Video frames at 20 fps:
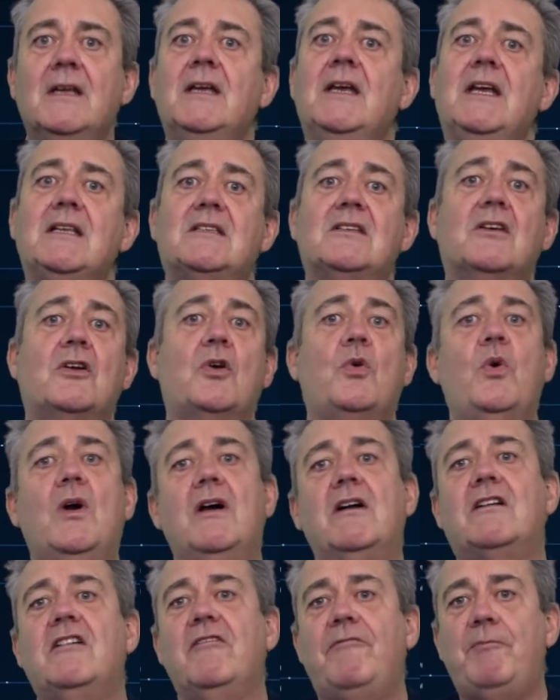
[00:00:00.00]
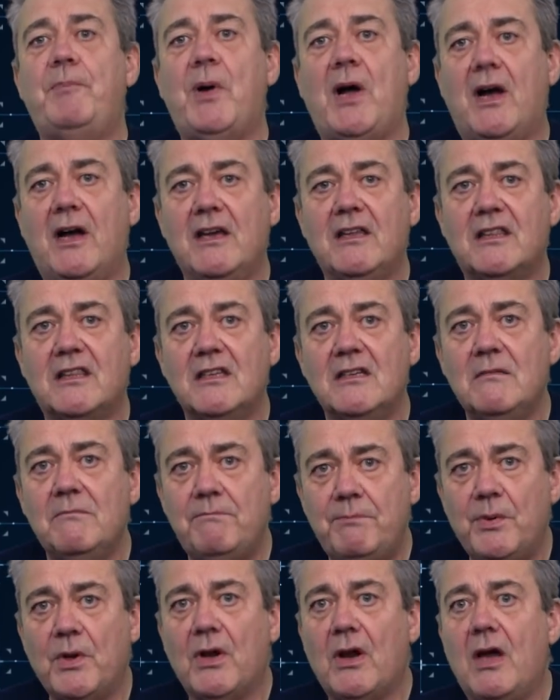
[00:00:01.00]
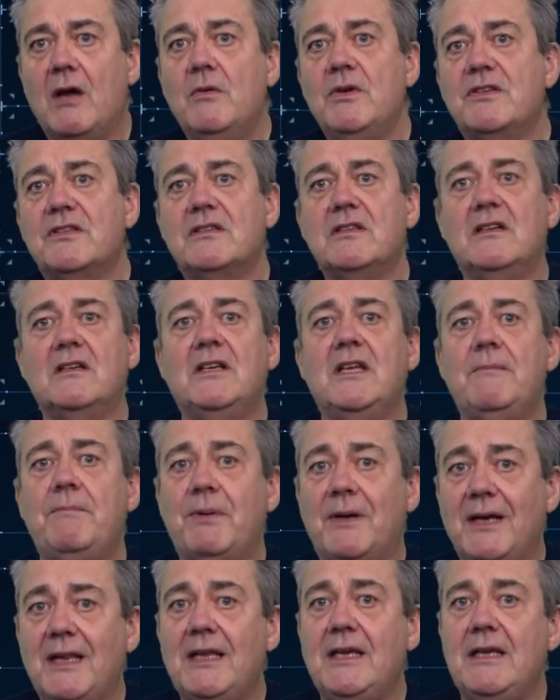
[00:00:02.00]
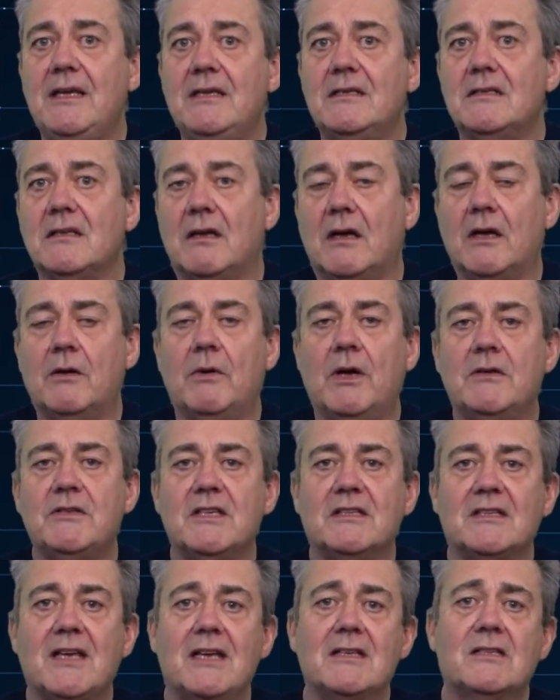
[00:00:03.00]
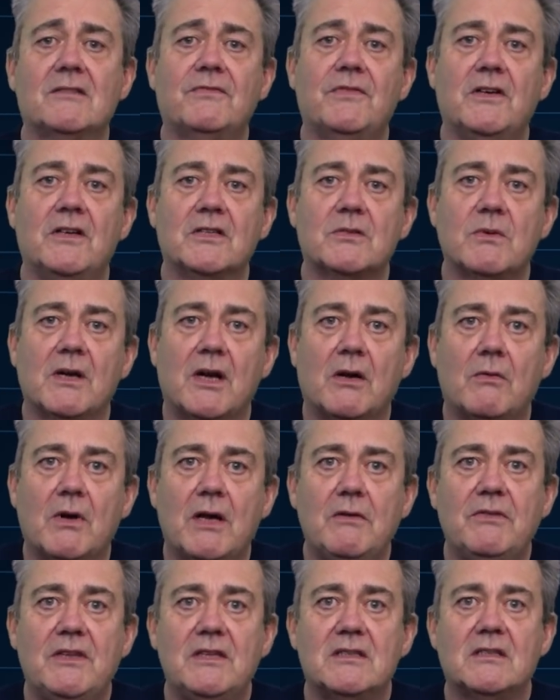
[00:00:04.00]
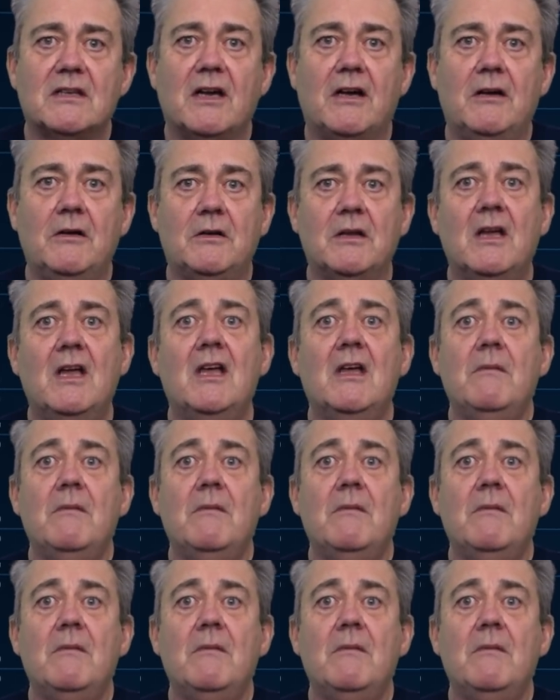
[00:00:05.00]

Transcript: It's a quirk of Python, but I was certainly pleased that I wrote a test first when I wrote this code,